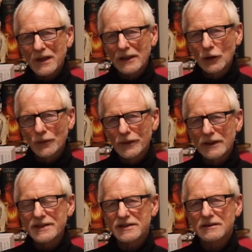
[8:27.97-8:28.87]
There
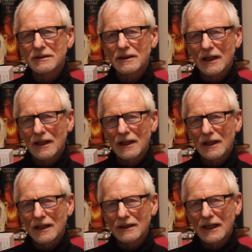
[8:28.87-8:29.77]
is,
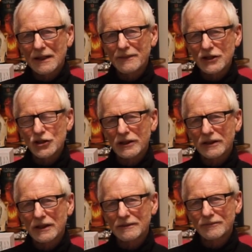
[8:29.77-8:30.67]
I mentioned
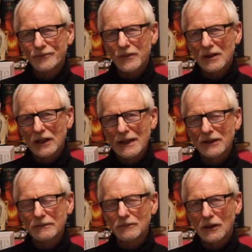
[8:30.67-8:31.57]
the
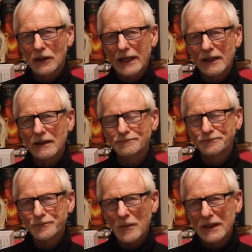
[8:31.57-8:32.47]
lemon meringue,
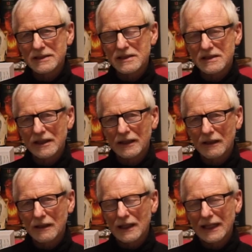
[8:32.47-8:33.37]
it's
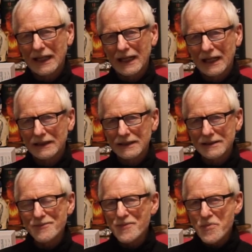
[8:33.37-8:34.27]
there, and
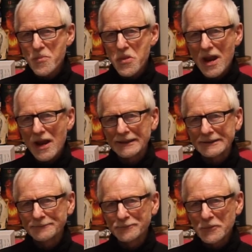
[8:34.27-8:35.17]

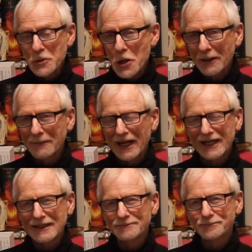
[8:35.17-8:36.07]

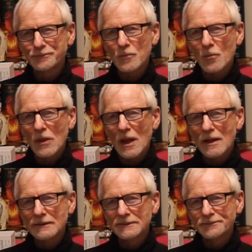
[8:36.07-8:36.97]
nutmeg,
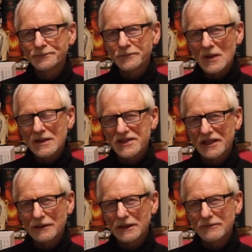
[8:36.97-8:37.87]

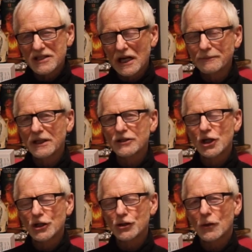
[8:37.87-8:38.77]
cinnamon, slight bit of
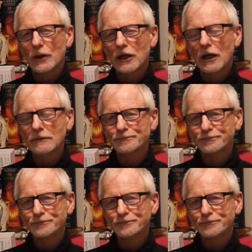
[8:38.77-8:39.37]
ginger going on,